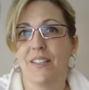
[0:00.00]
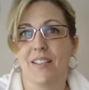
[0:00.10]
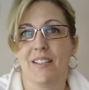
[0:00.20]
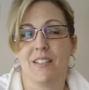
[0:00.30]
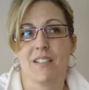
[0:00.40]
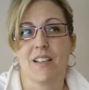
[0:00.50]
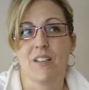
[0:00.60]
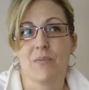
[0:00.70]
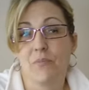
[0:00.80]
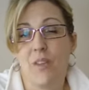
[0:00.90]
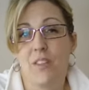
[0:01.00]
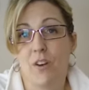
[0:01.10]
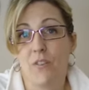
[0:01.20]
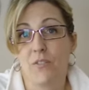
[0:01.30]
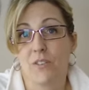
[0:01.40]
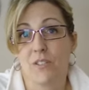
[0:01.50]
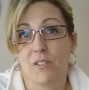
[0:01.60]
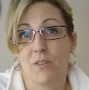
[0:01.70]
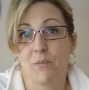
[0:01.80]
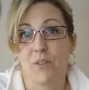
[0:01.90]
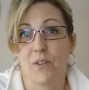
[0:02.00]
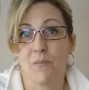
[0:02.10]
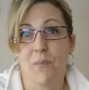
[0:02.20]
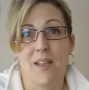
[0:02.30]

And there are false alarms on them,